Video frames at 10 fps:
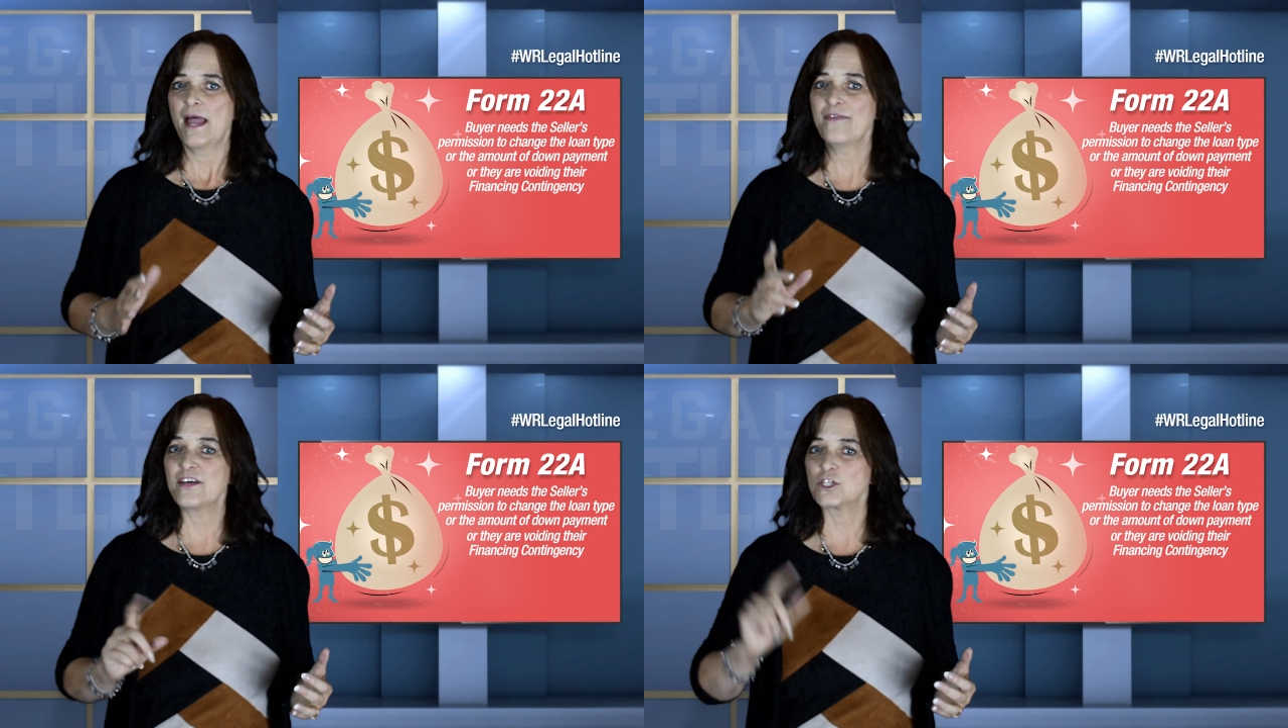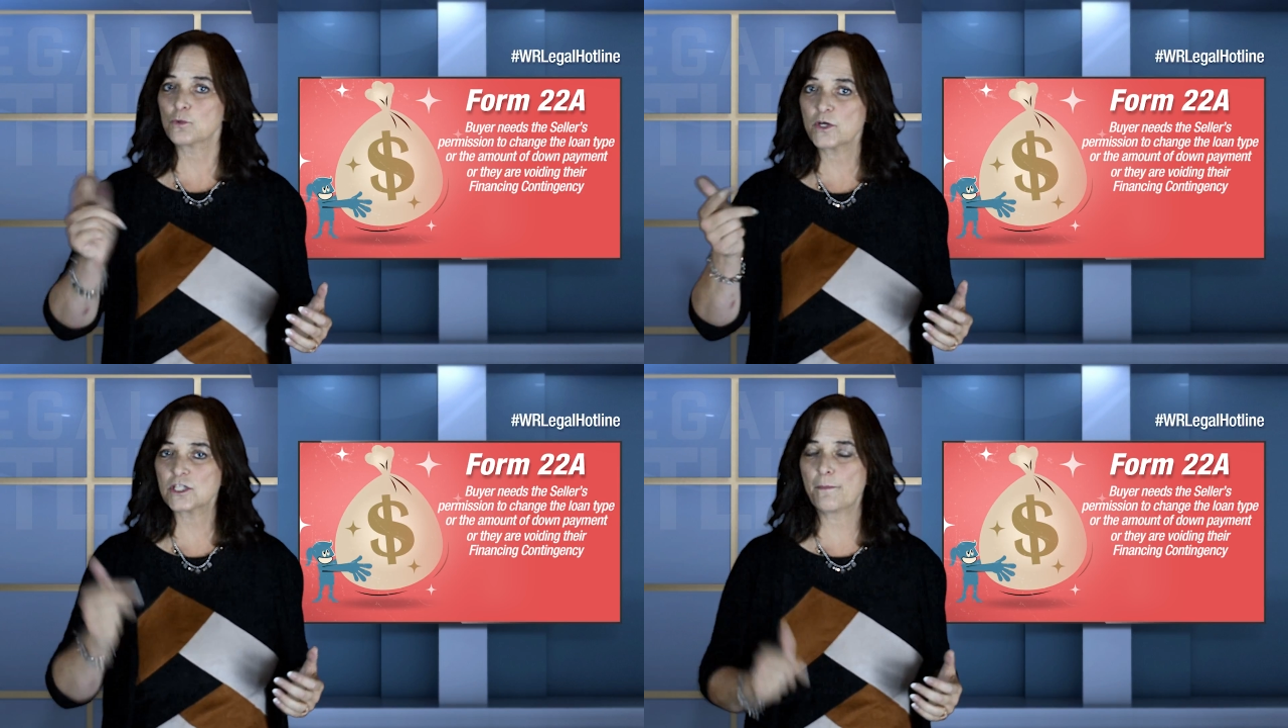And they
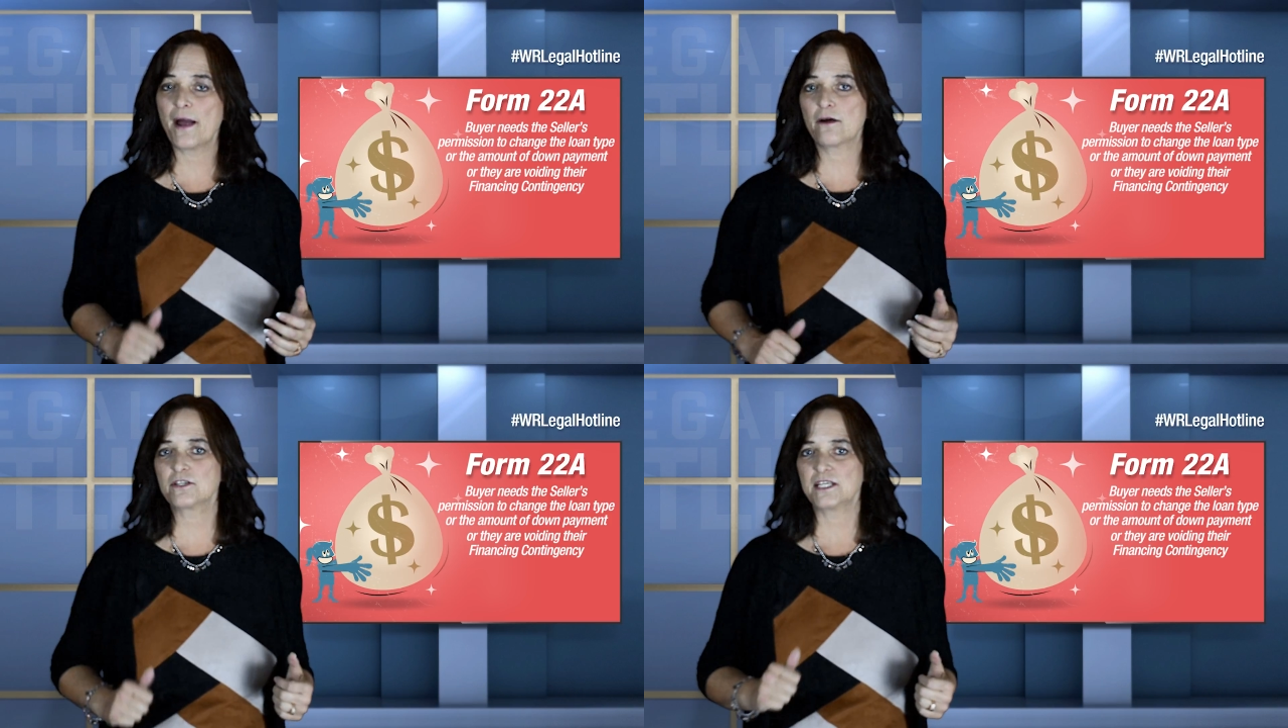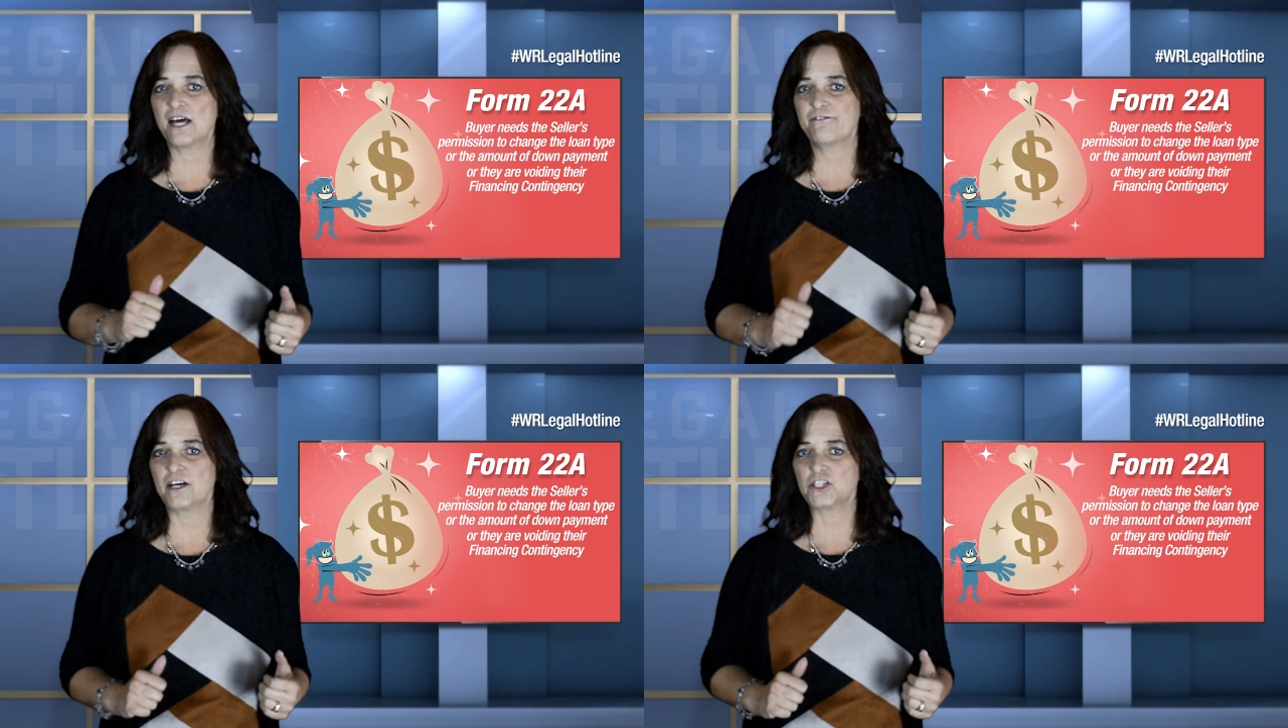switch the buyer to the
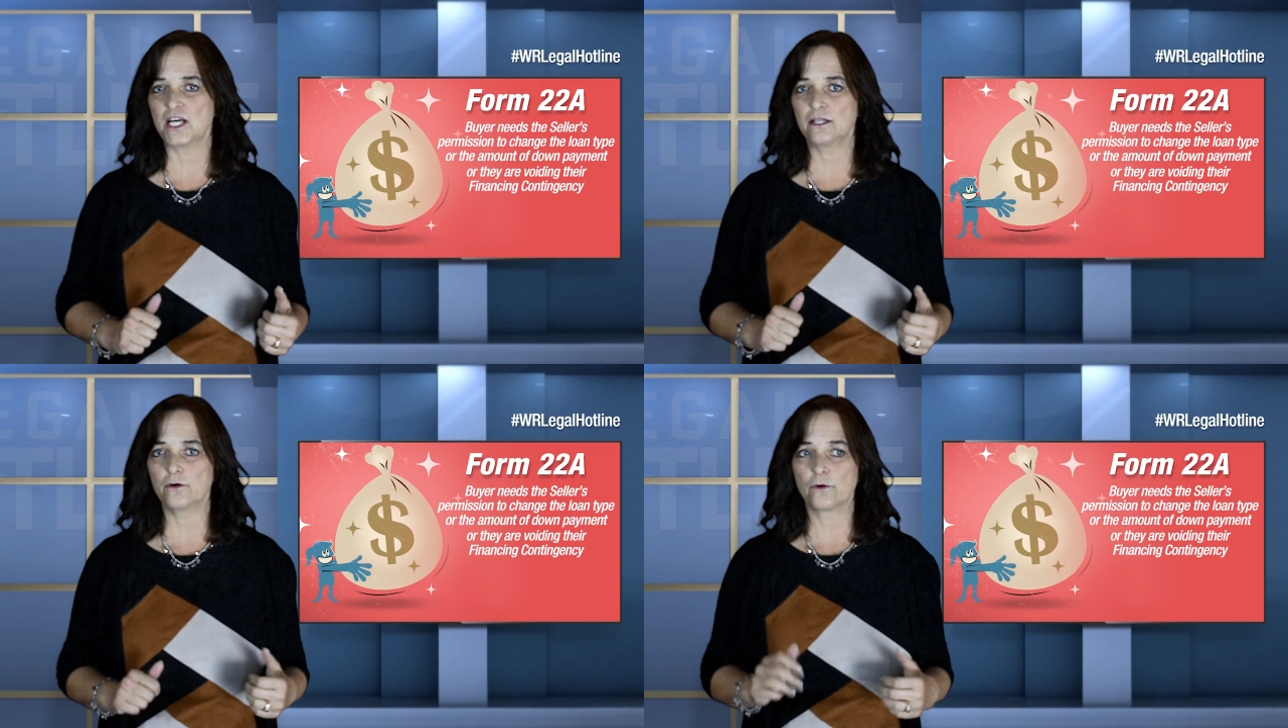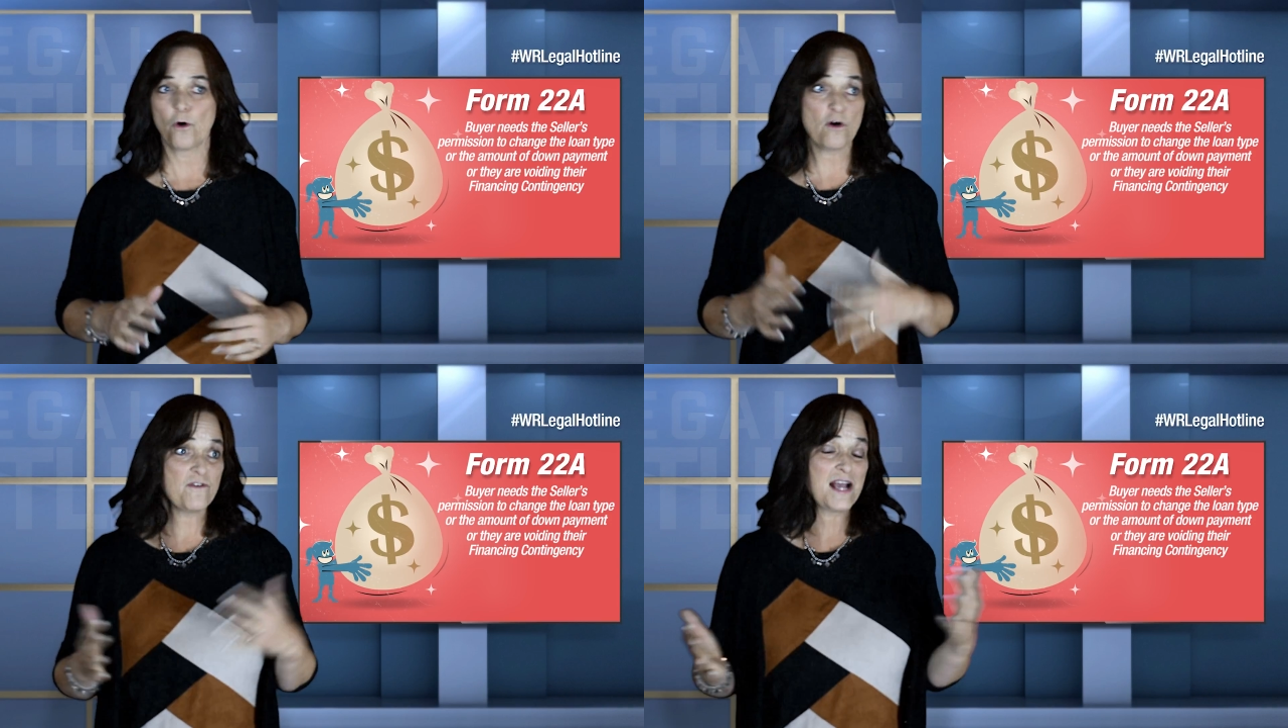FHA loan,
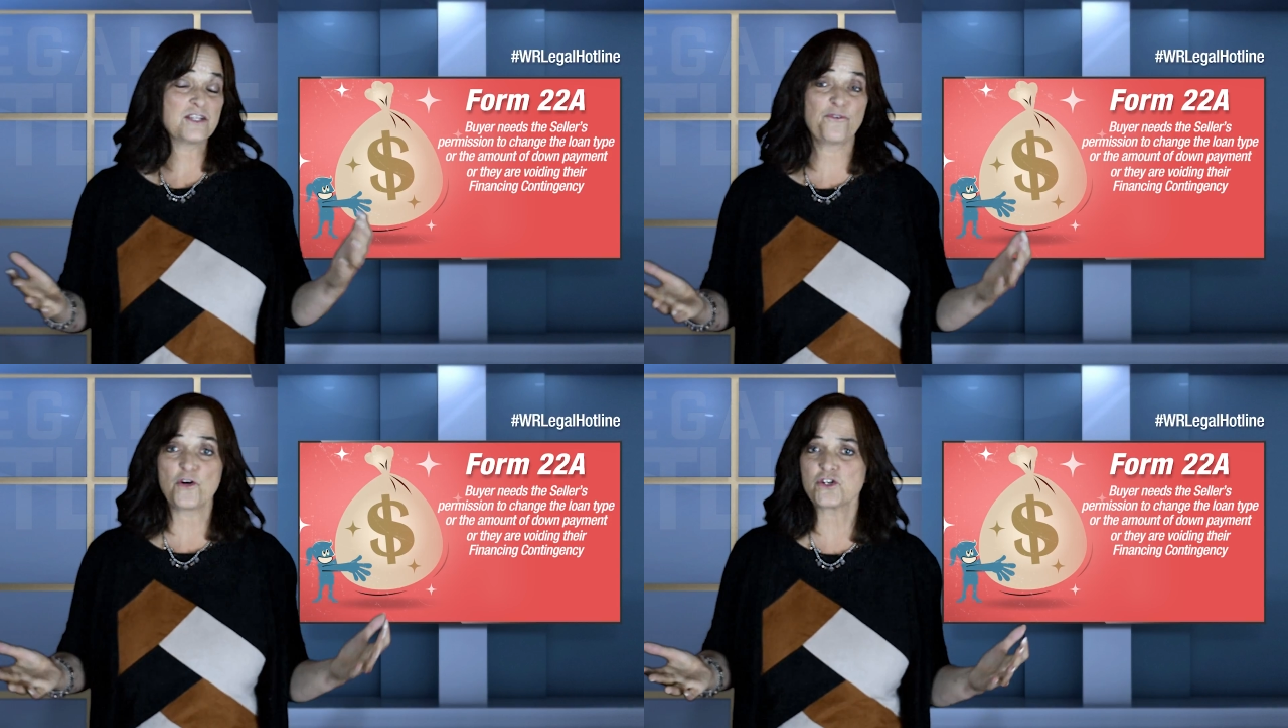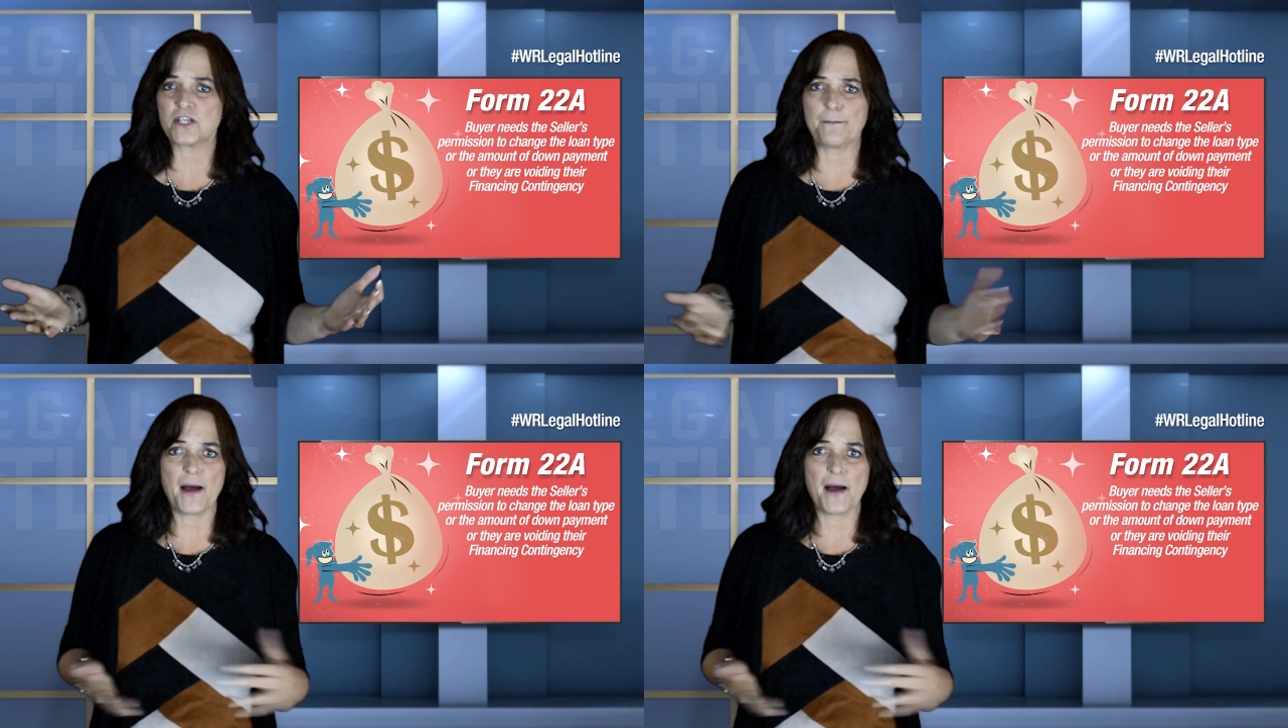or vice versa.